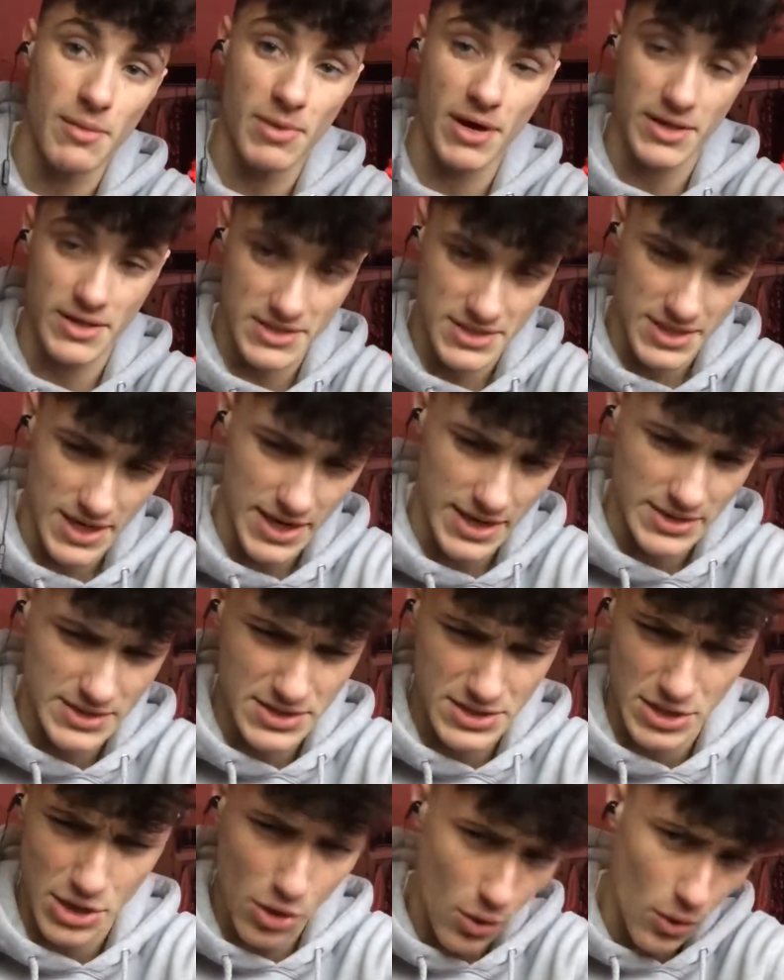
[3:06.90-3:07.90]
by the
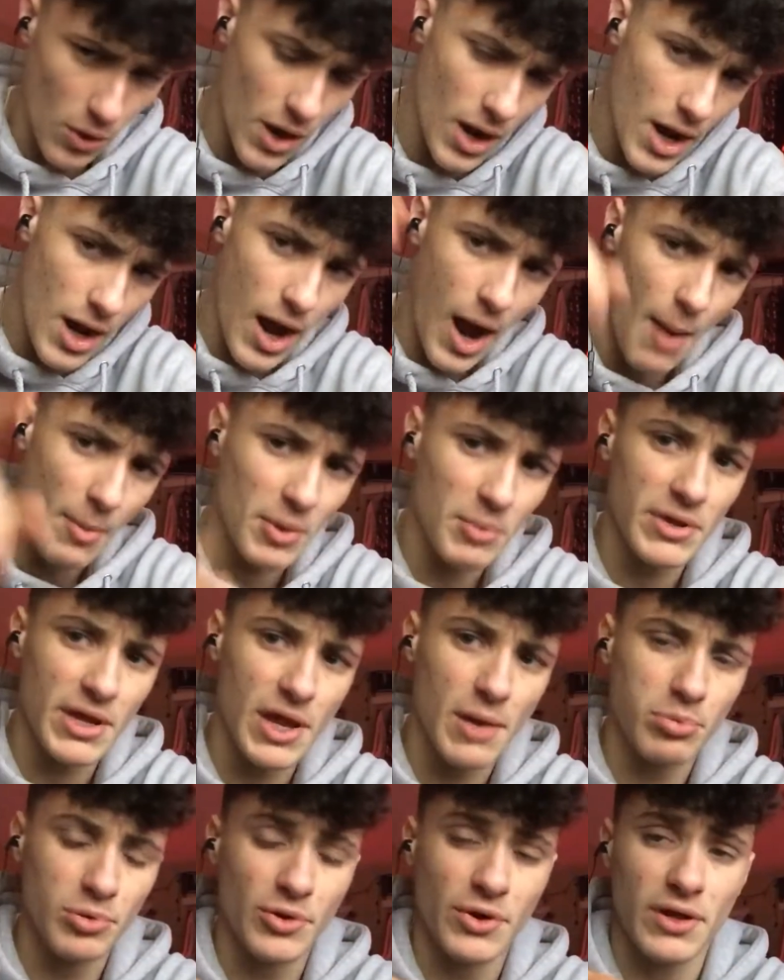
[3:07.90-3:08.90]
Saints. So I'm going to be
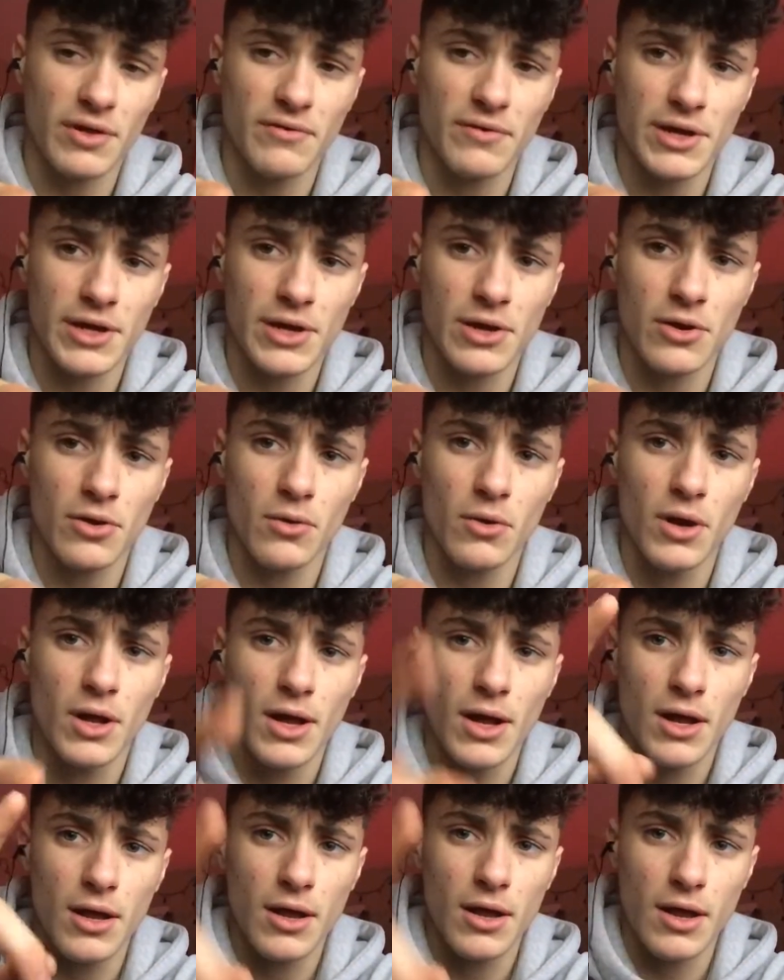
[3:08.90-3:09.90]
uploading a video
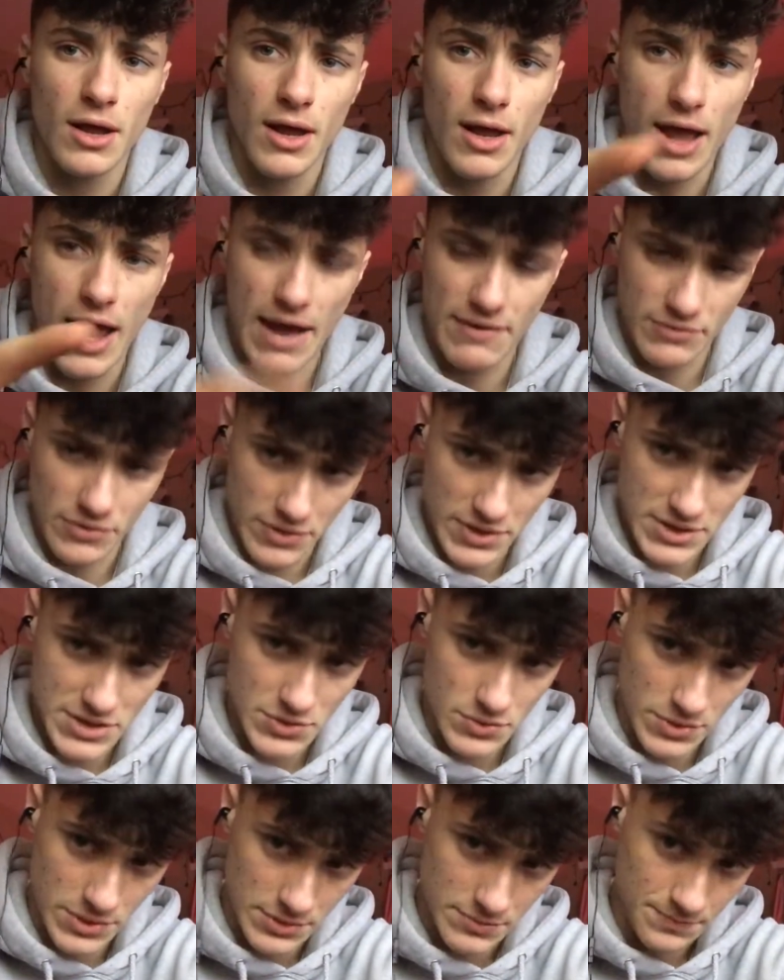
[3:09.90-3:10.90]
after
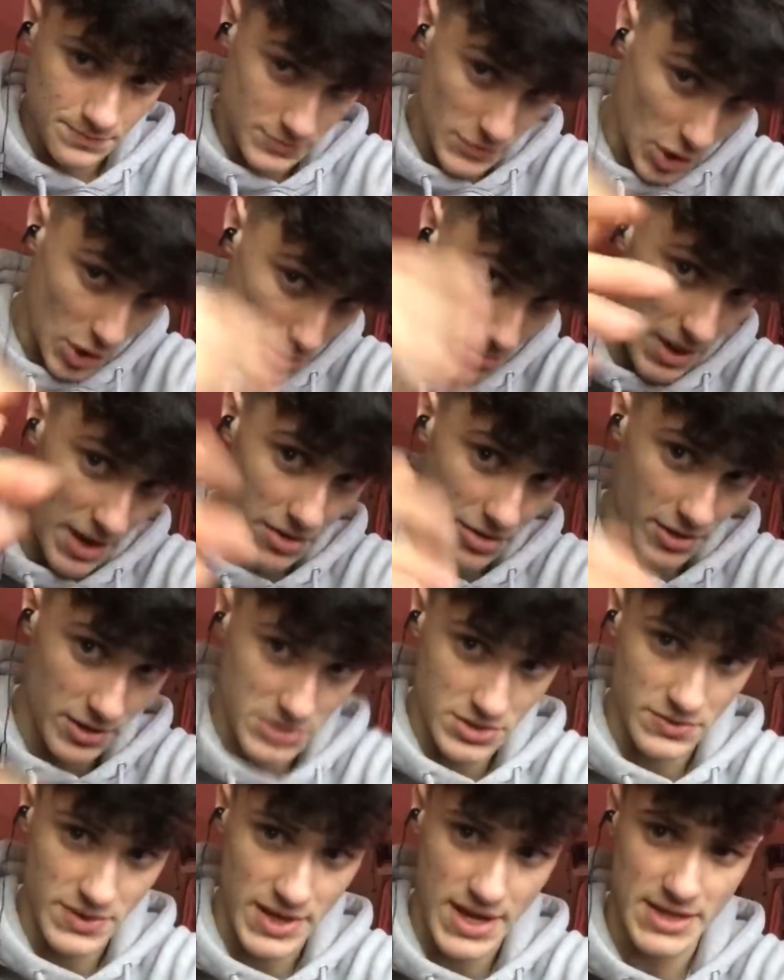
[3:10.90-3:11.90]
this one on my
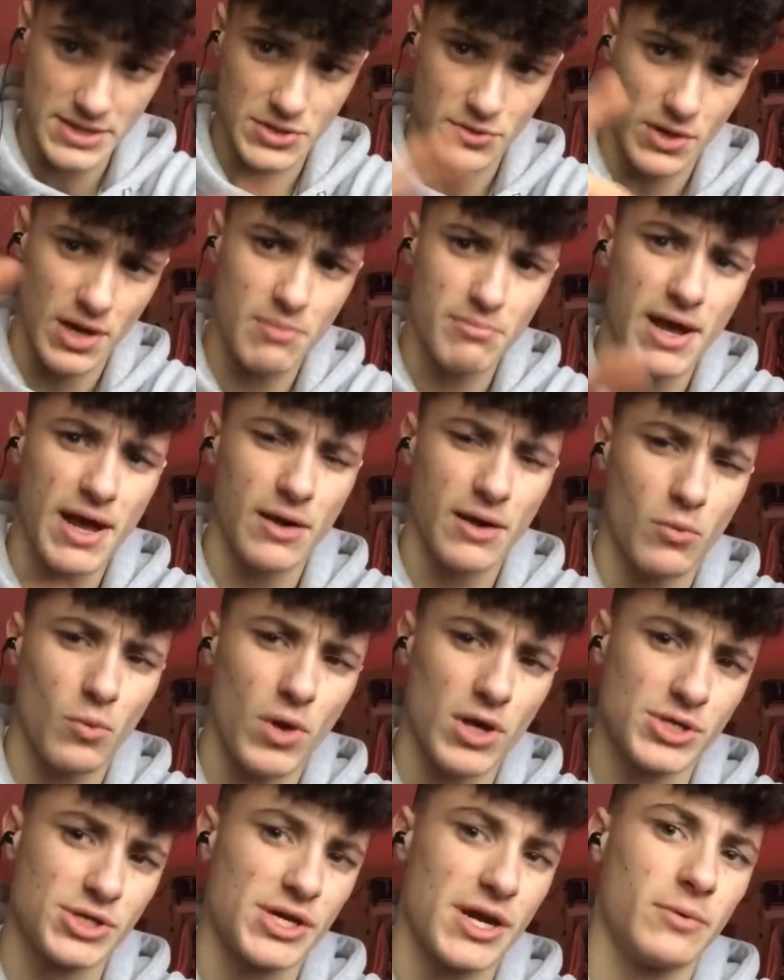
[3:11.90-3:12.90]
thoughts on that. So come back and
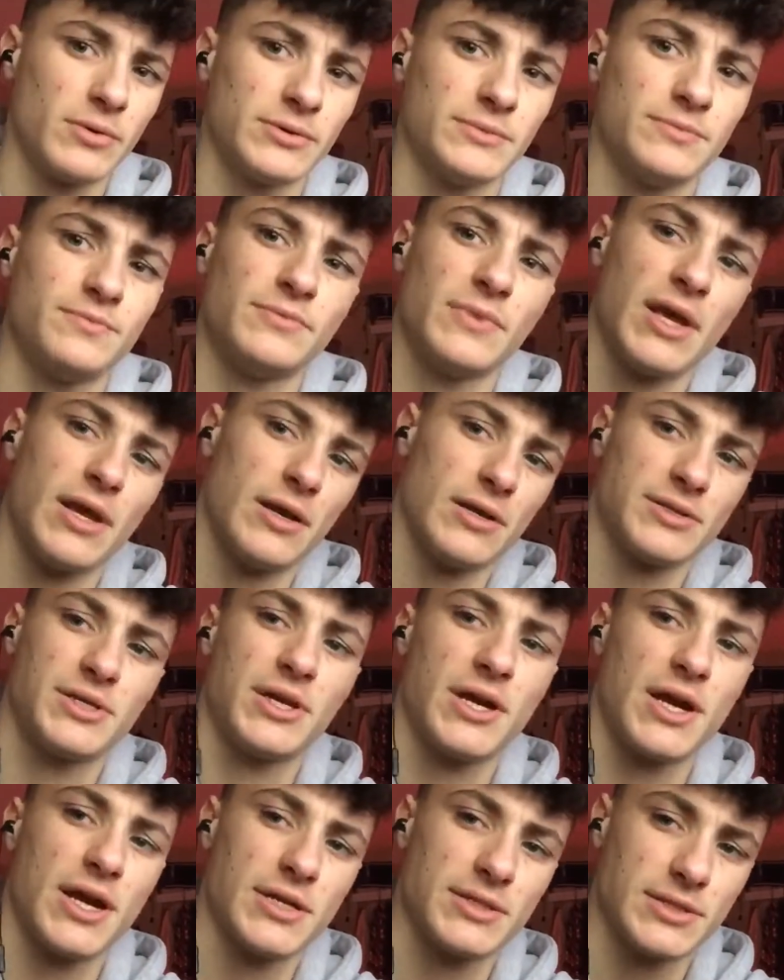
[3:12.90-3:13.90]
watch that one, and I'll
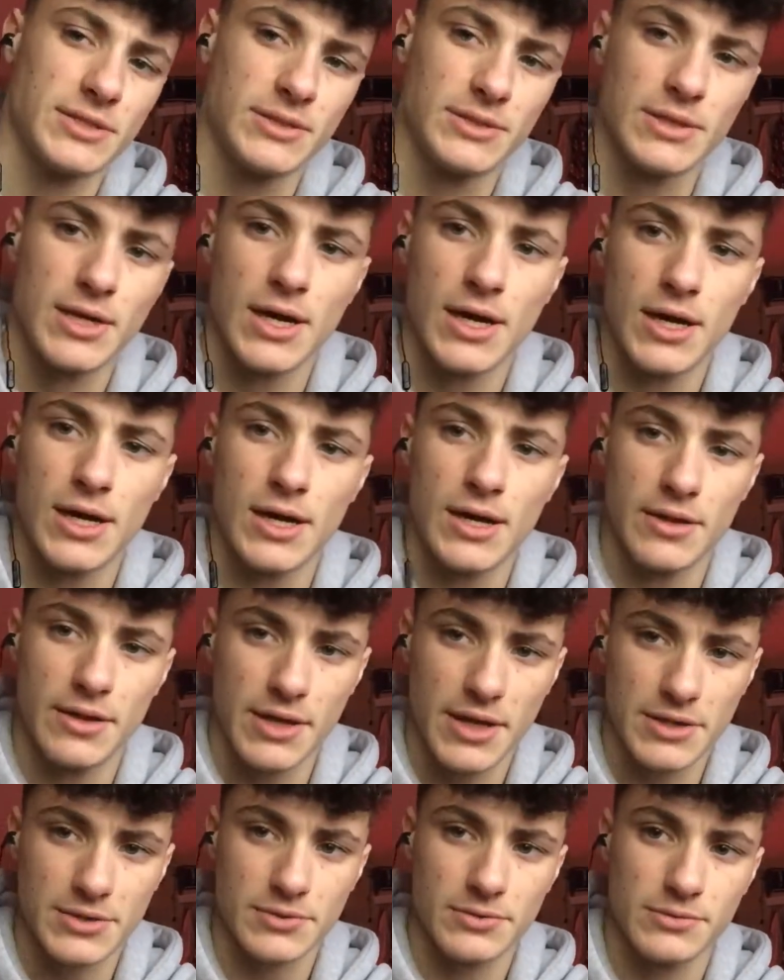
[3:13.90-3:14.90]
see you guys in the
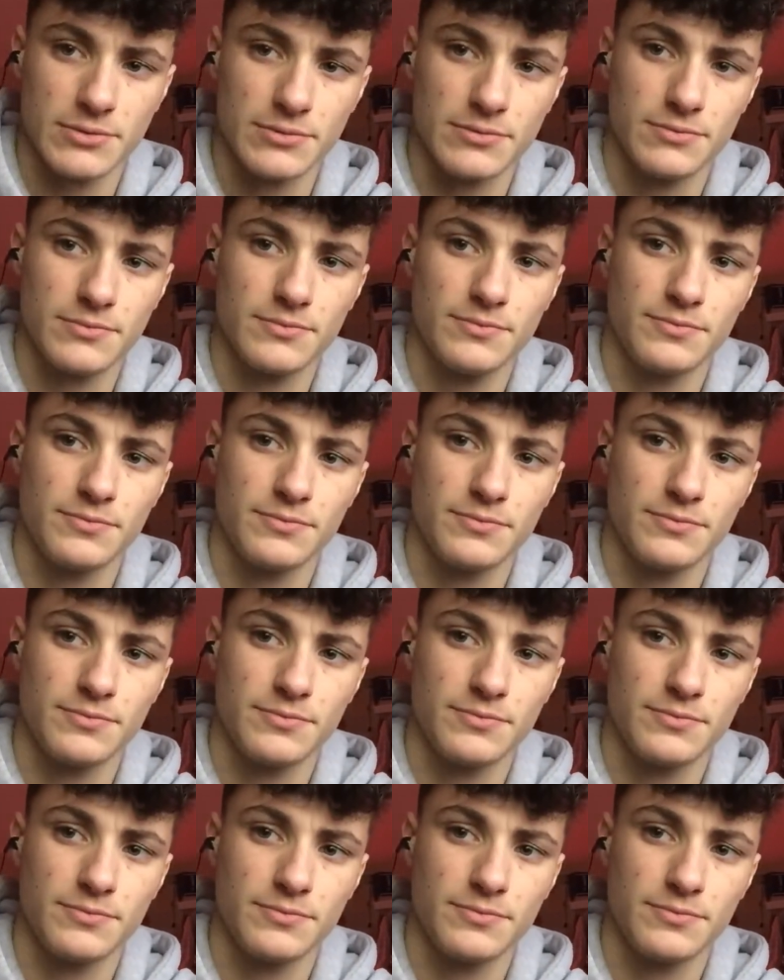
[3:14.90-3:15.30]
next one.